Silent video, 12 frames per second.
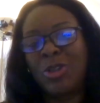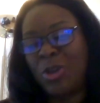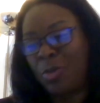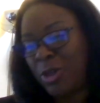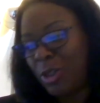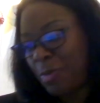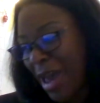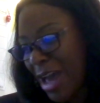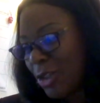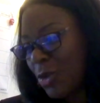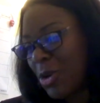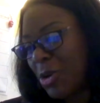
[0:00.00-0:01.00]
Don't put your
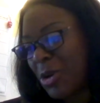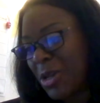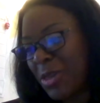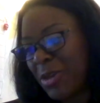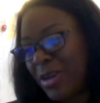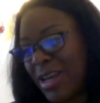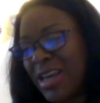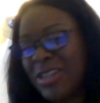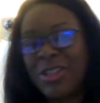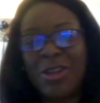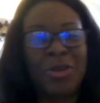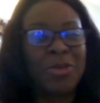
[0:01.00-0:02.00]
password underneath your
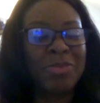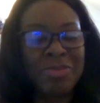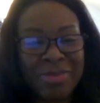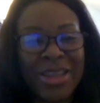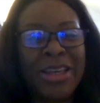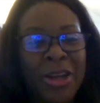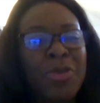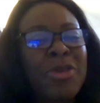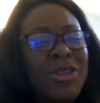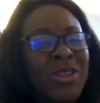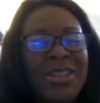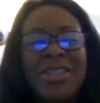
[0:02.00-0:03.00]
desk.
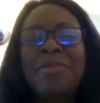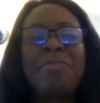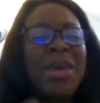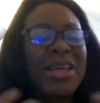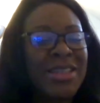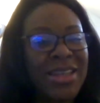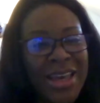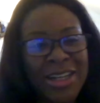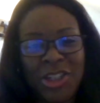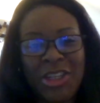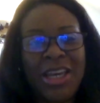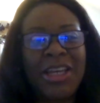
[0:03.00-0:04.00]
There's just the basic
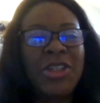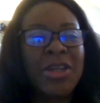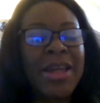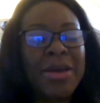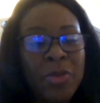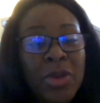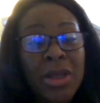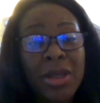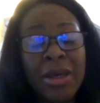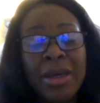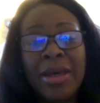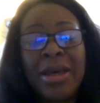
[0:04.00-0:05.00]
education that really,
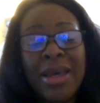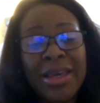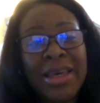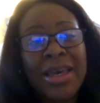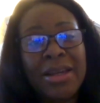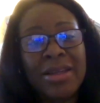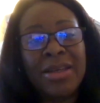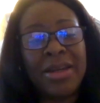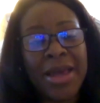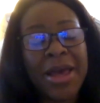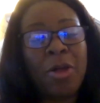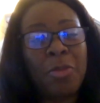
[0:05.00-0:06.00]
again, can
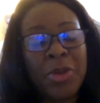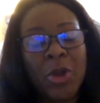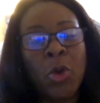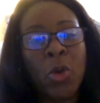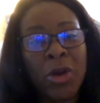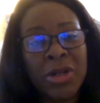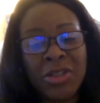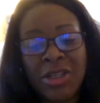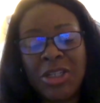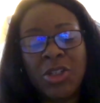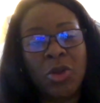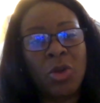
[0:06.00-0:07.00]
help an
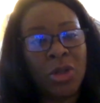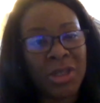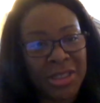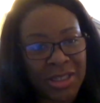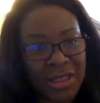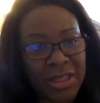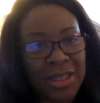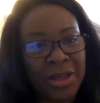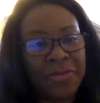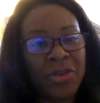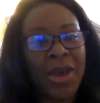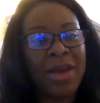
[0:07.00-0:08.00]
organization holistically.
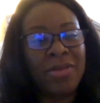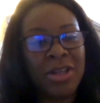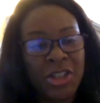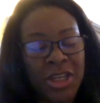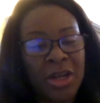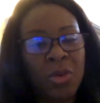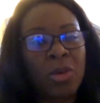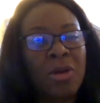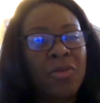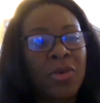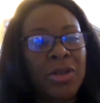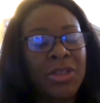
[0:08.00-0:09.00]
If you have an educated
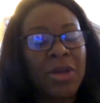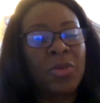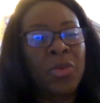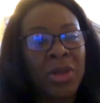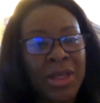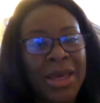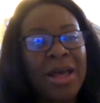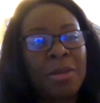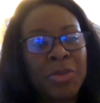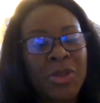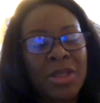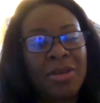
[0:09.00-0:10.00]
workforce, that really
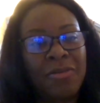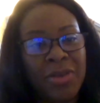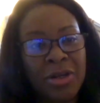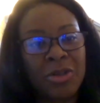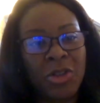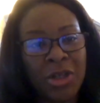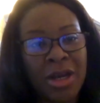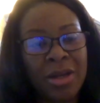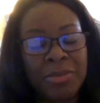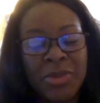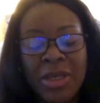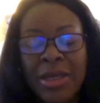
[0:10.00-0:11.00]
helps the defenders'
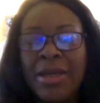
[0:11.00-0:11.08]
jobs.